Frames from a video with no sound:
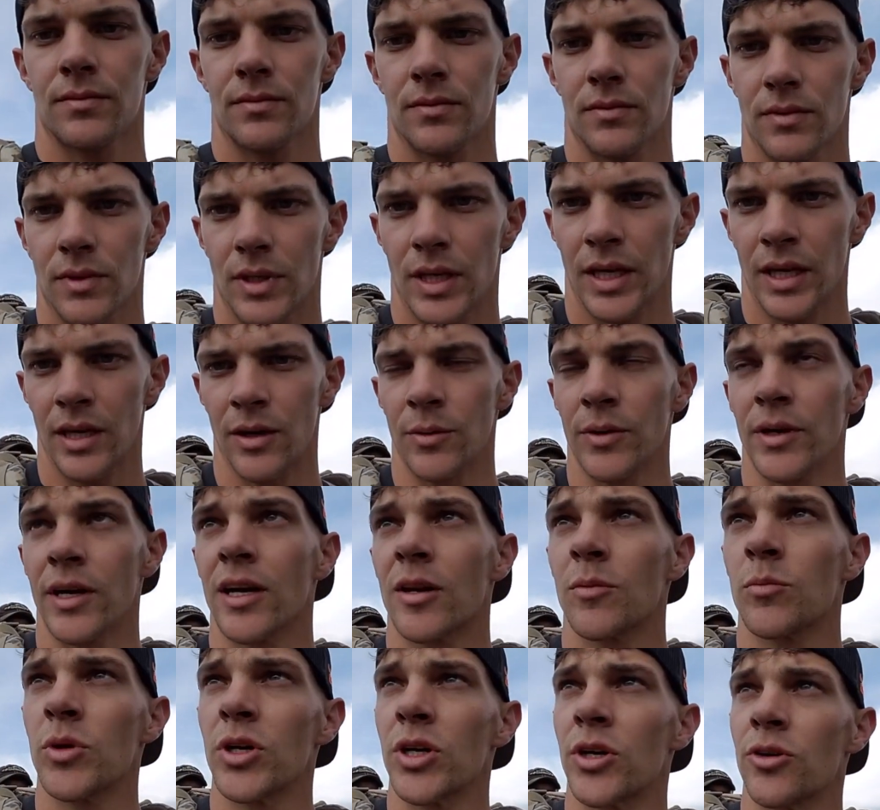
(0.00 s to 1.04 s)
Okay, we got a
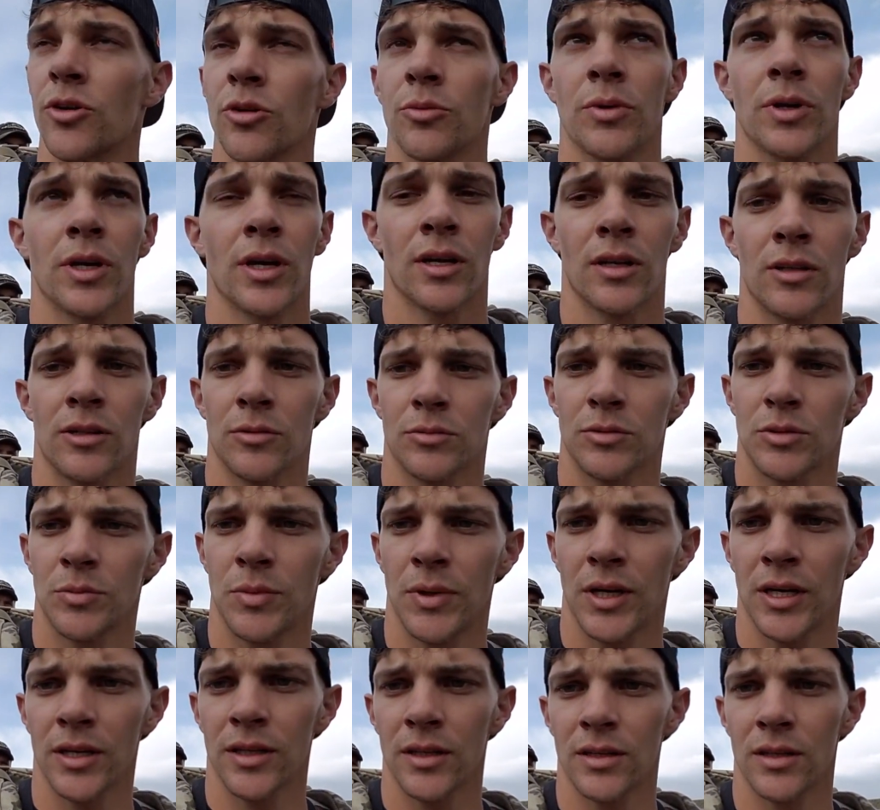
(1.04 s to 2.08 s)
big group of antelope
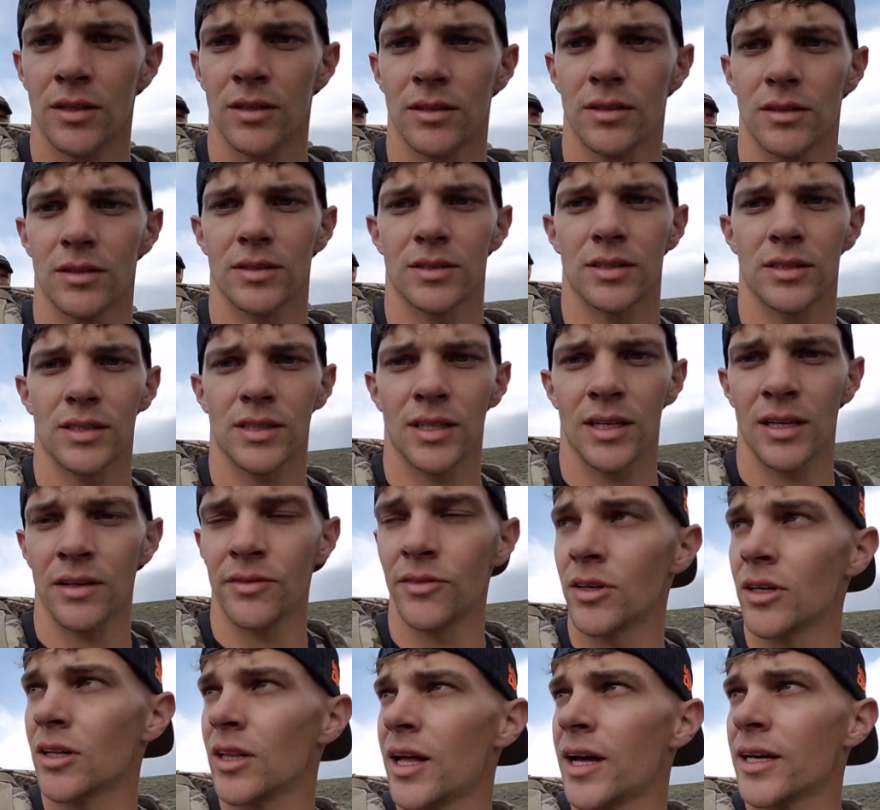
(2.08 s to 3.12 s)
spotted. This is kind of
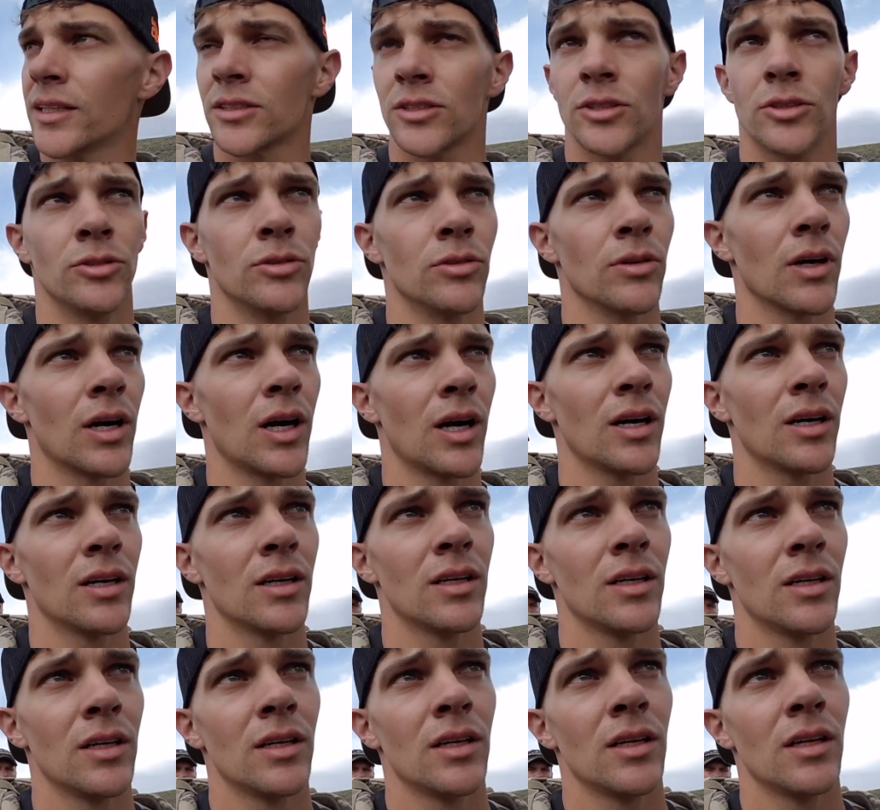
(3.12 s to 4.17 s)
our last hoorah.
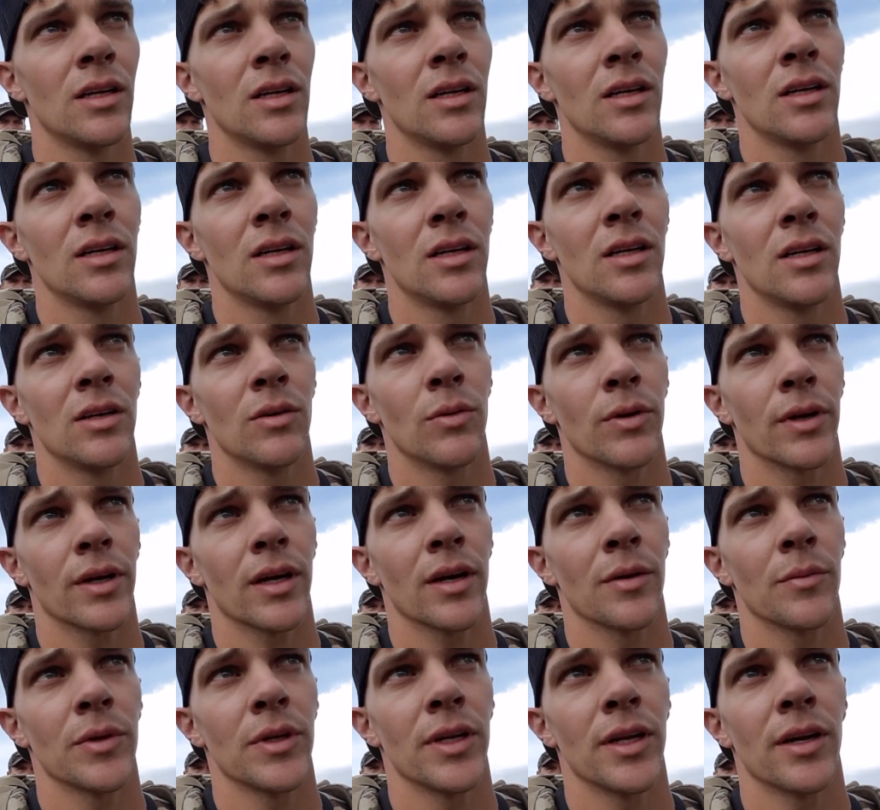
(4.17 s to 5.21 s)
We're
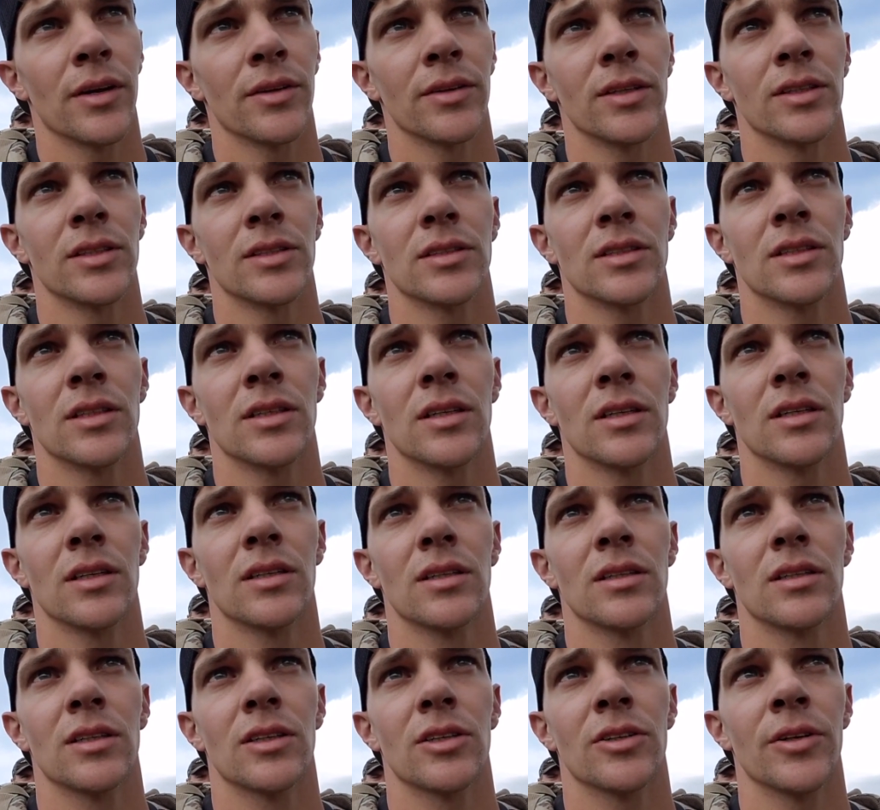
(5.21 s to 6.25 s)
coming down this
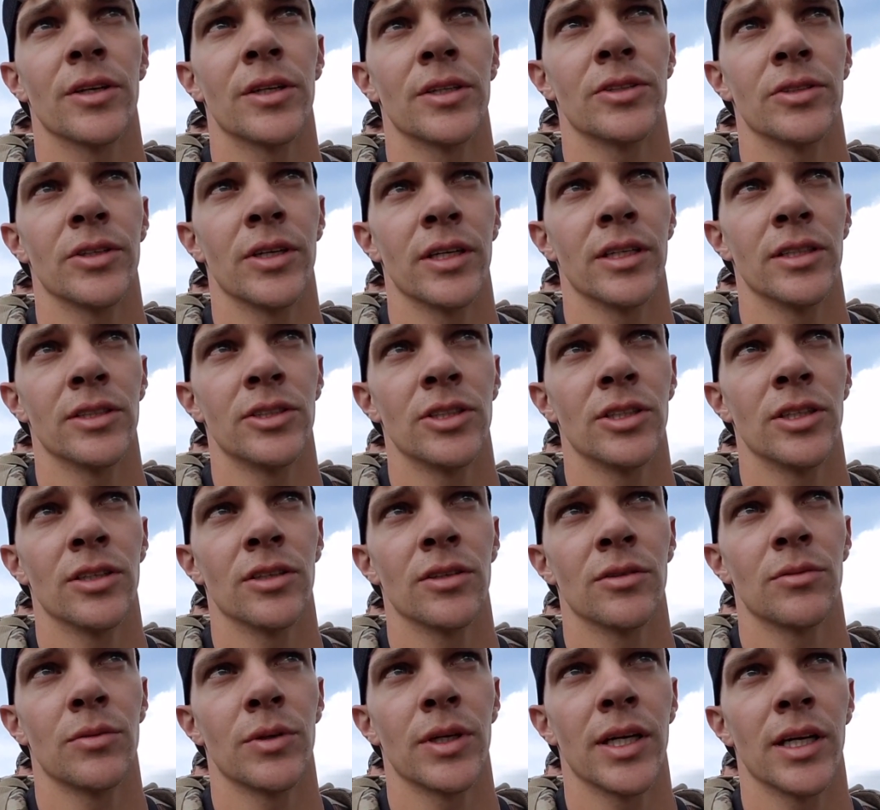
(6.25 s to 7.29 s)
creek drainage here,
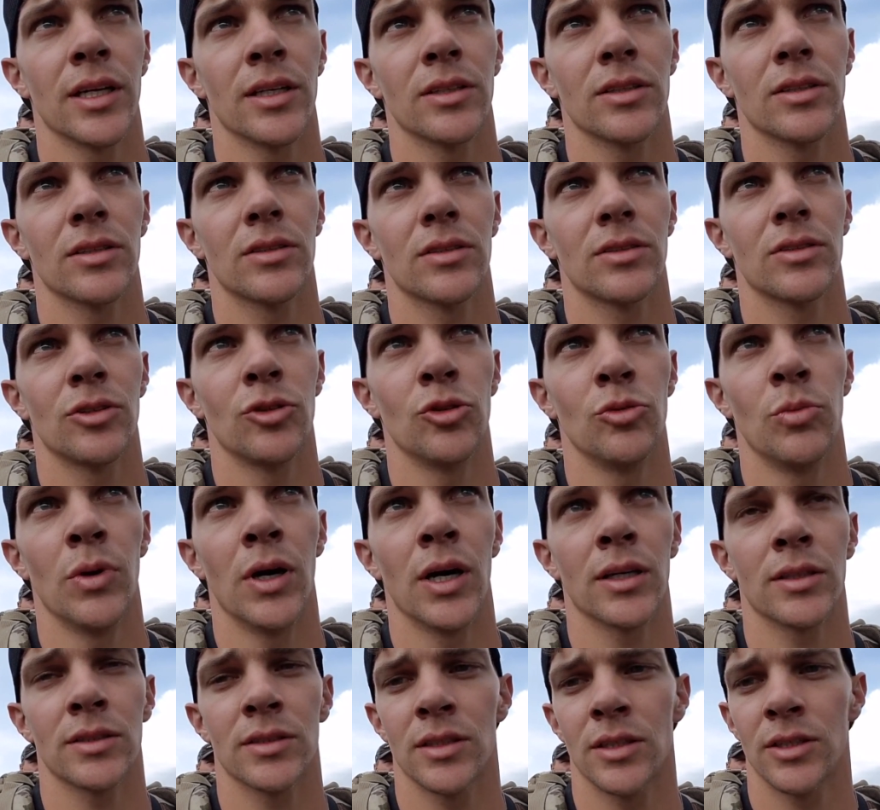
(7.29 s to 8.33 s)
and we got two
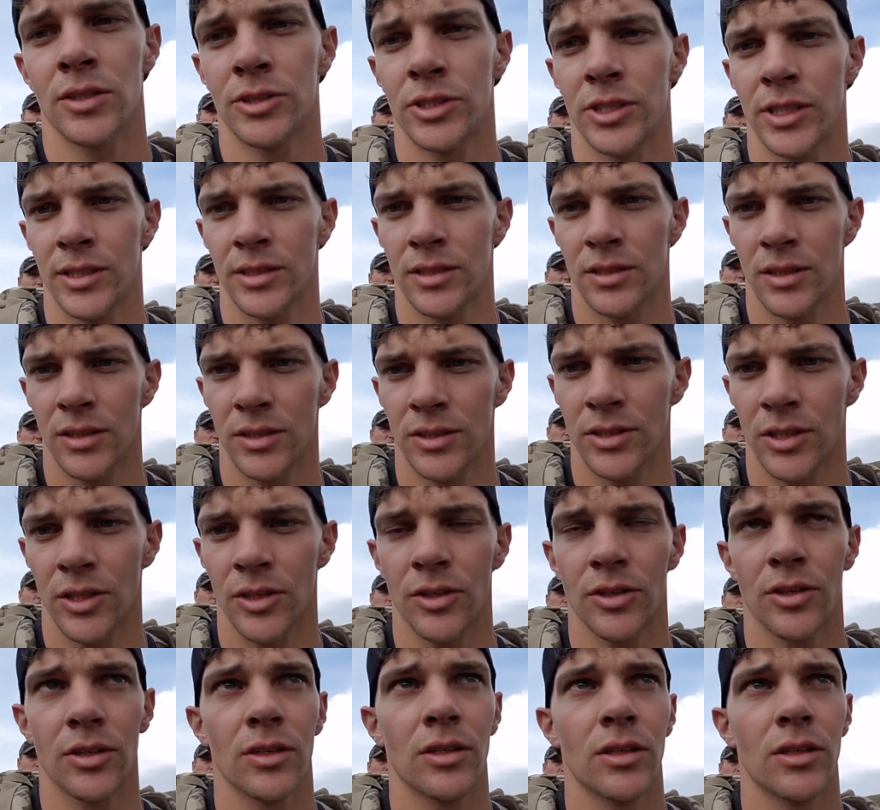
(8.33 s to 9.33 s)
bucks that are chasing each other.